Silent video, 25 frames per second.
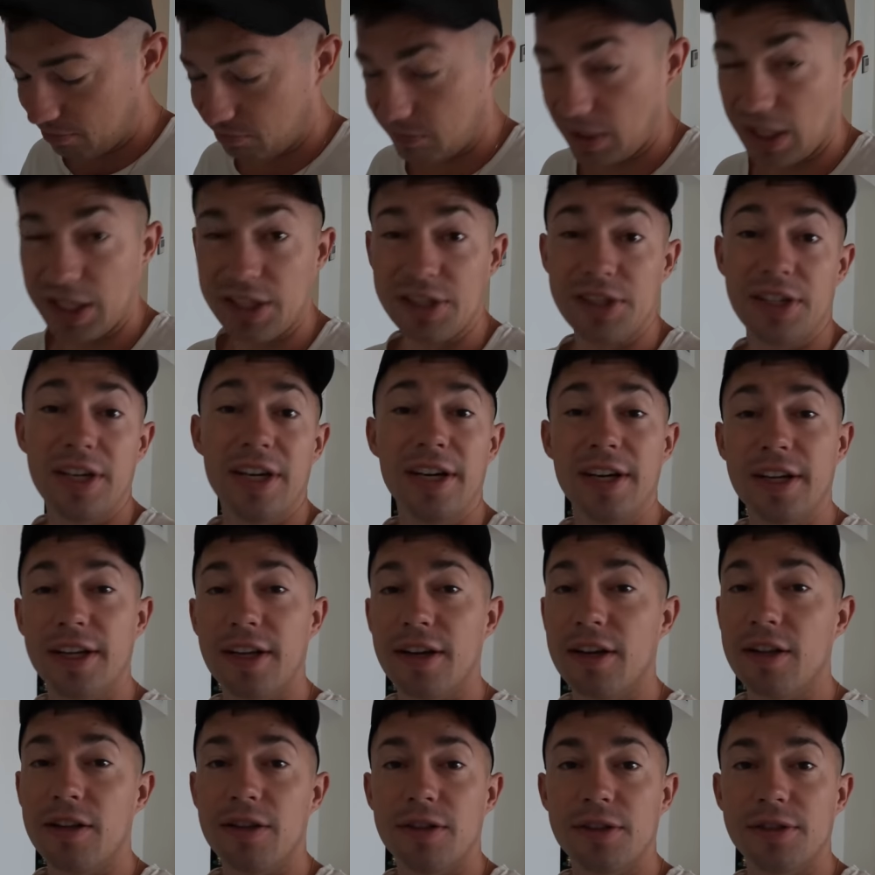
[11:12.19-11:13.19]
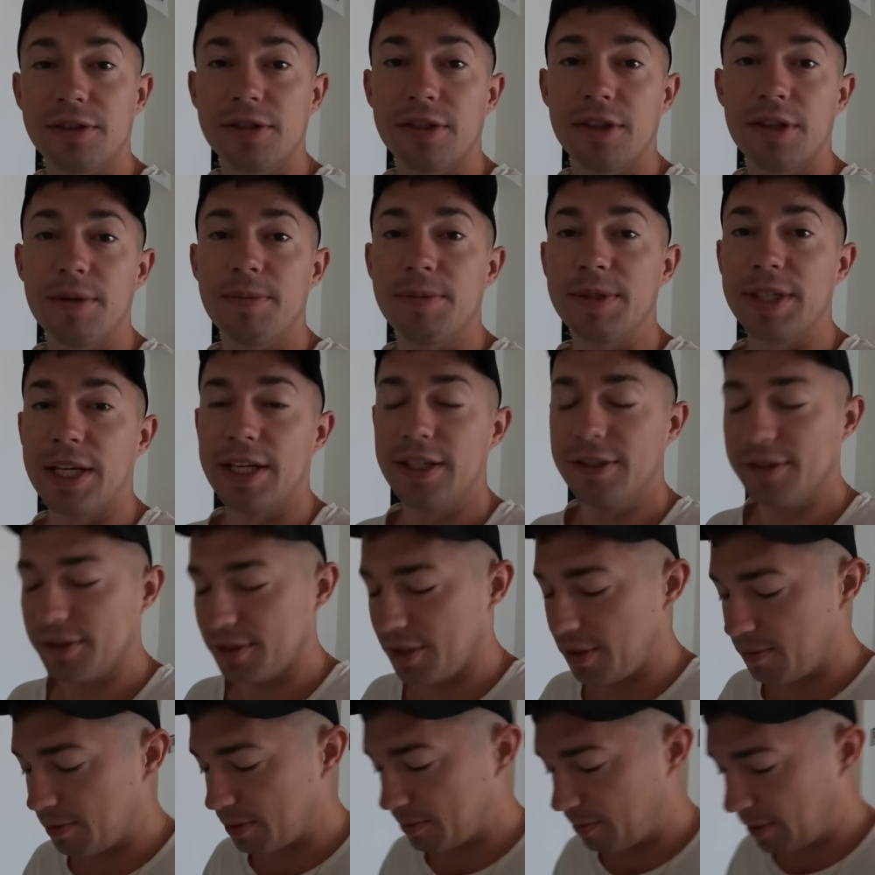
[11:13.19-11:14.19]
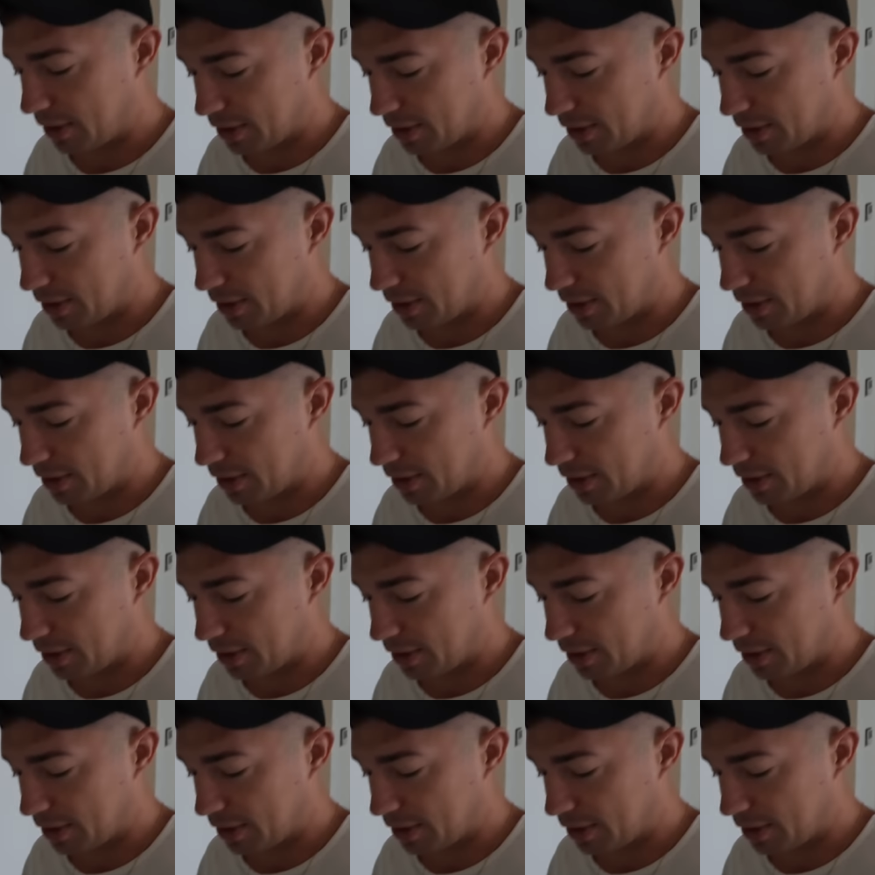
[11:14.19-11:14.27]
I just needed to get a little sleep because I didn't sleep as